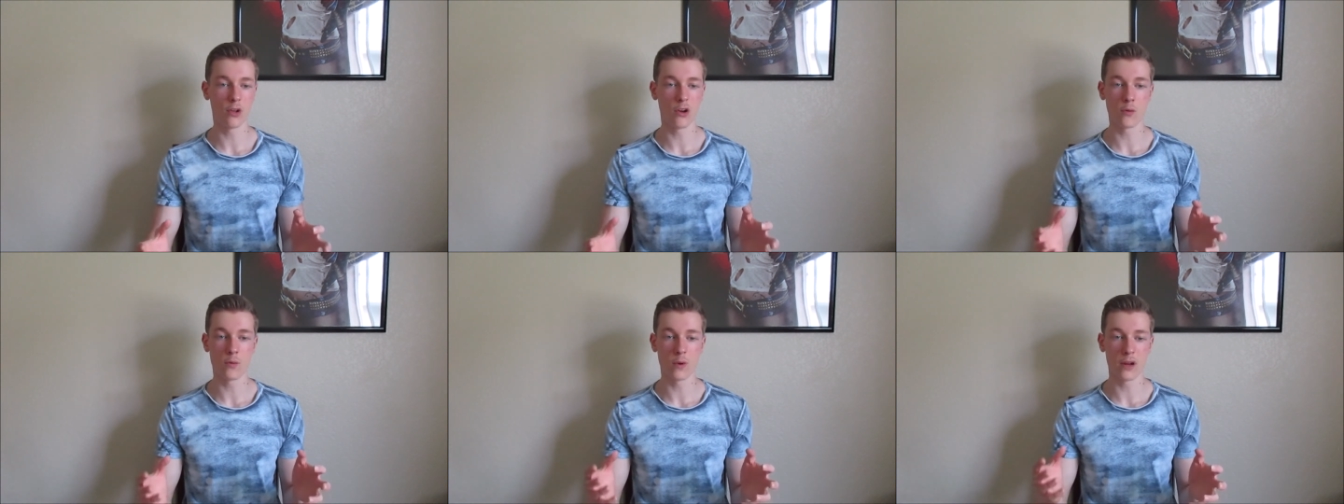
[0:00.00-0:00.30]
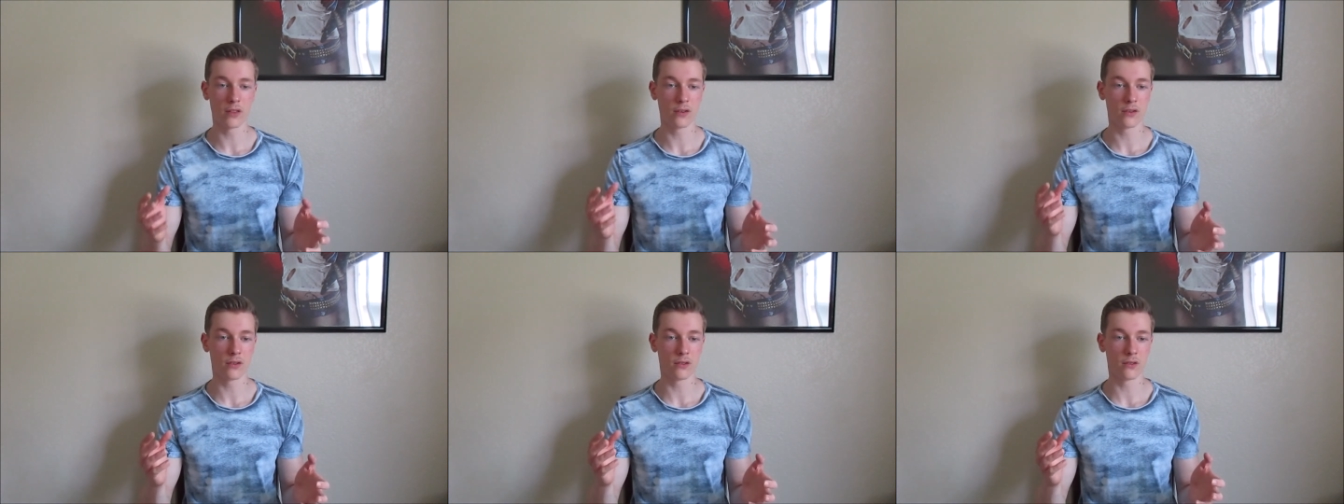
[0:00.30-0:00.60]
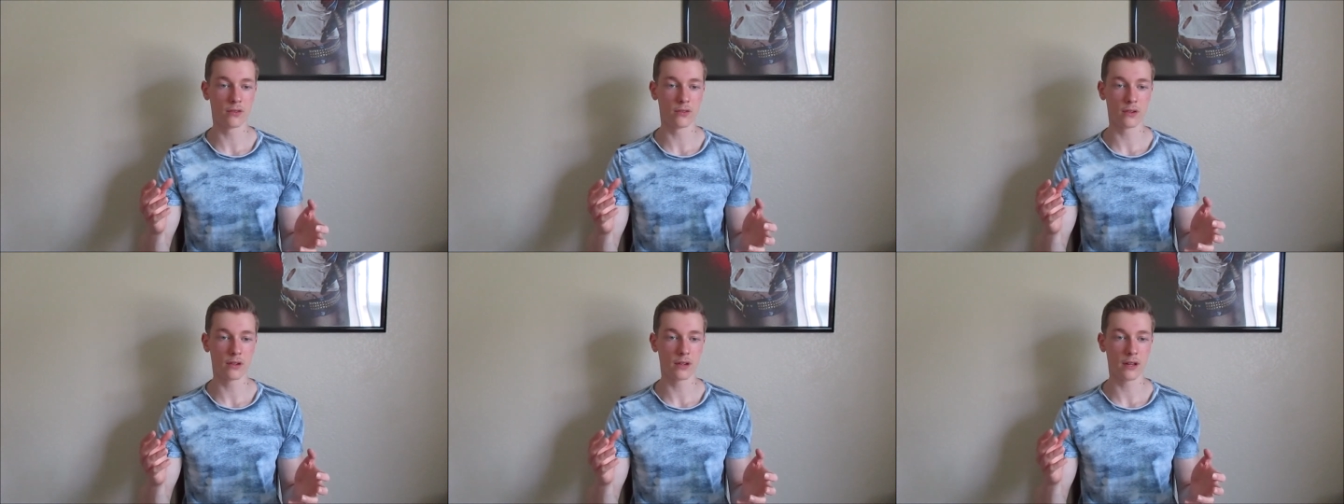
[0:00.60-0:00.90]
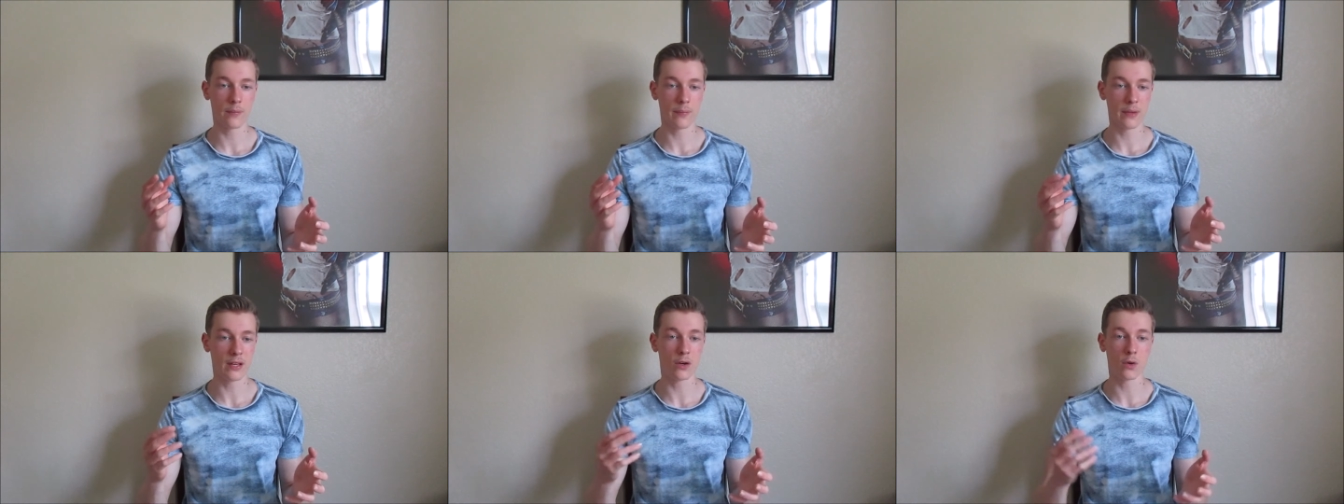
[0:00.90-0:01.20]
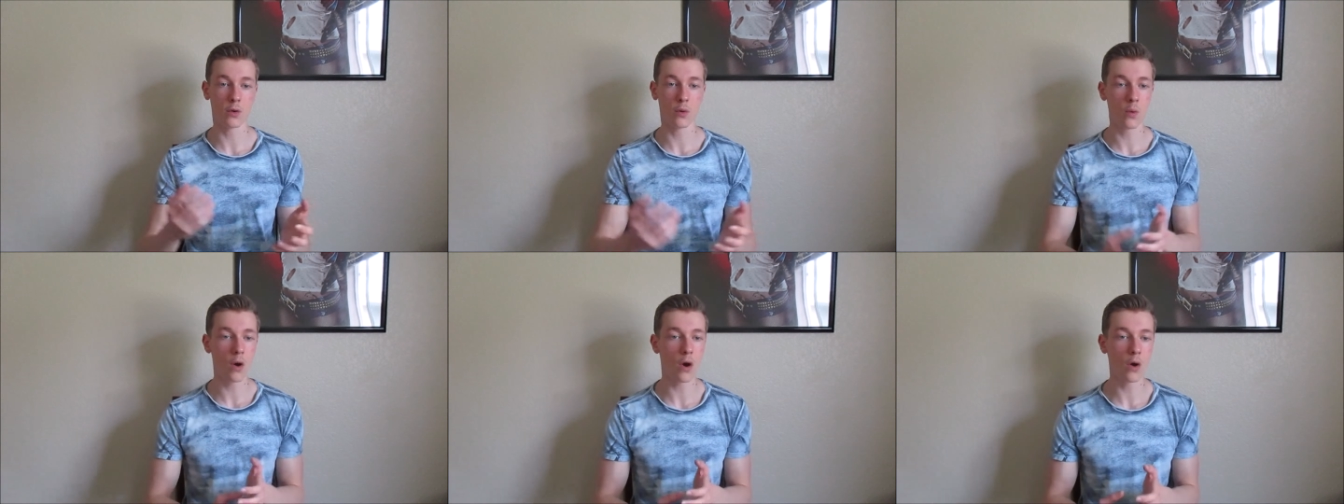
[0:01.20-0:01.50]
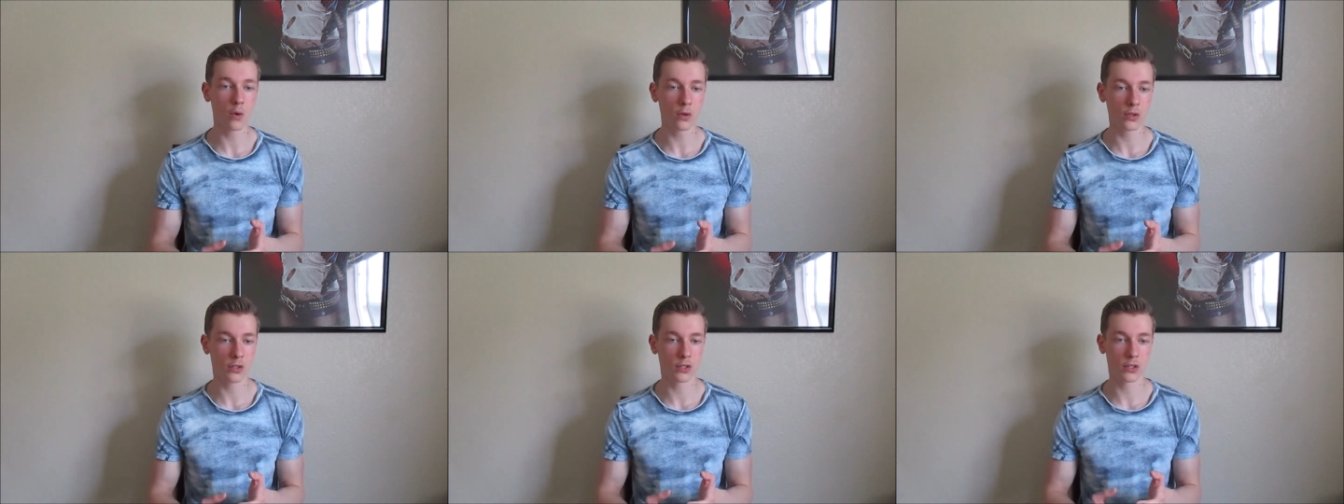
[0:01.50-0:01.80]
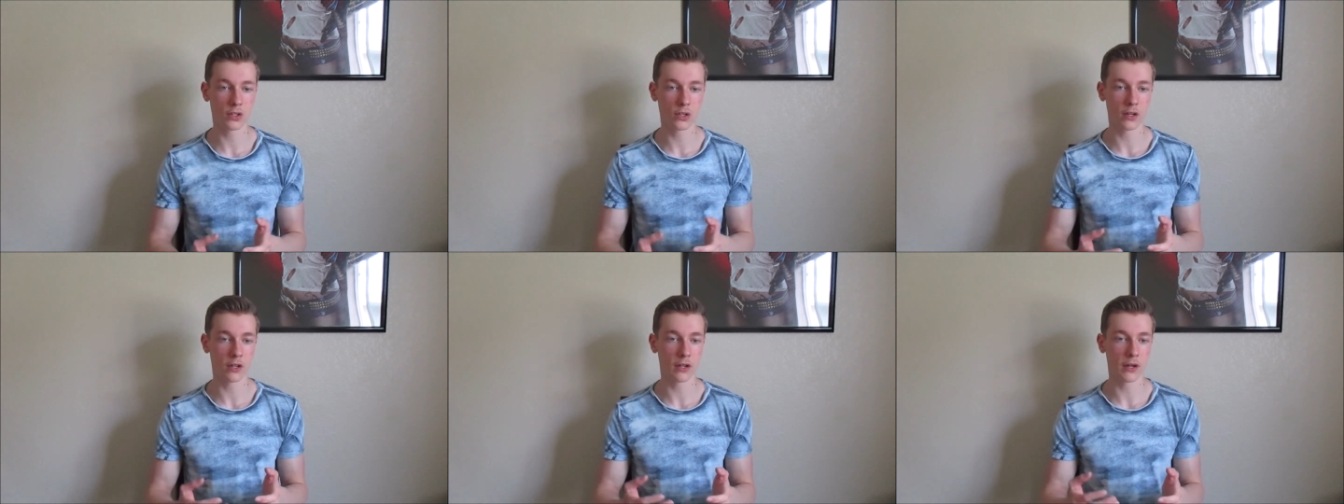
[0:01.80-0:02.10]
whether it be
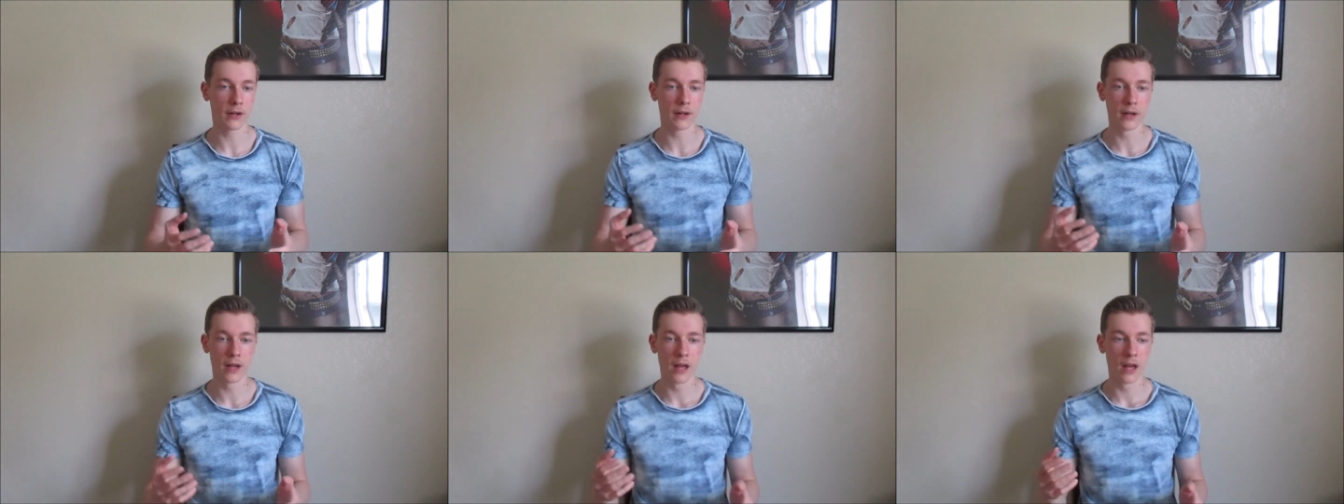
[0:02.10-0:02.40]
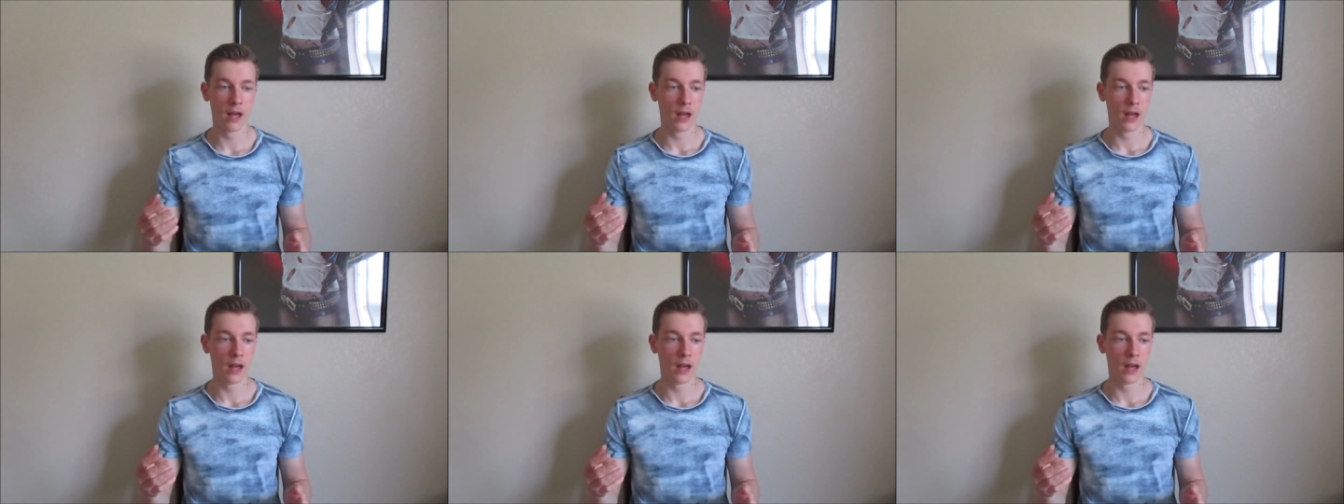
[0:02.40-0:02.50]
quotes or